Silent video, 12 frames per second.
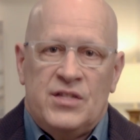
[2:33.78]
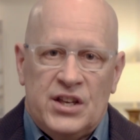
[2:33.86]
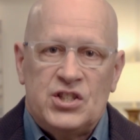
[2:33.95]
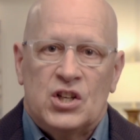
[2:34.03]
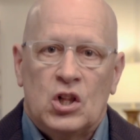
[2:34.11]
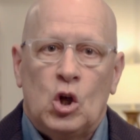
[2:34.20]

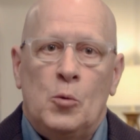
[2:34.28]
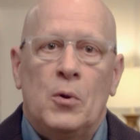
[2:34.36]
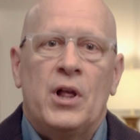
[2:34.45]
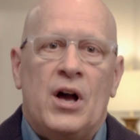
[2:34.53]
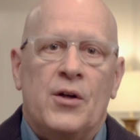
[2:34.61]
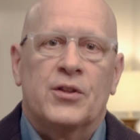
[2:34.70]
This
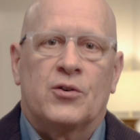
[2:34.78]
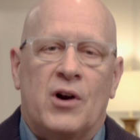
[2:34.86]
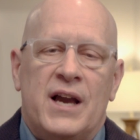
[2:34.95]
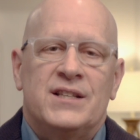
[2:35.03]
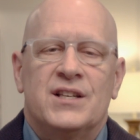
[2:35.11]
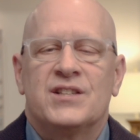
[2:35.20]
global health
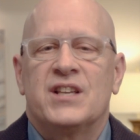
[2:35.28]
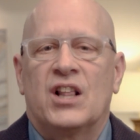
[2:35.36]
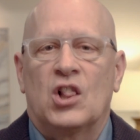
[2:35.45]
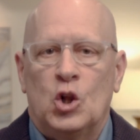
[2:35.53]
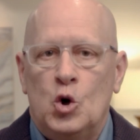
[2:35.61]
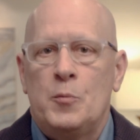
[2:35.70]
crisis
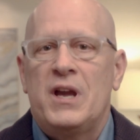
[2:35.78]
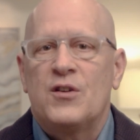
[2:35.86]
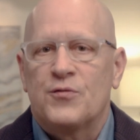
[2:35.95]
and looming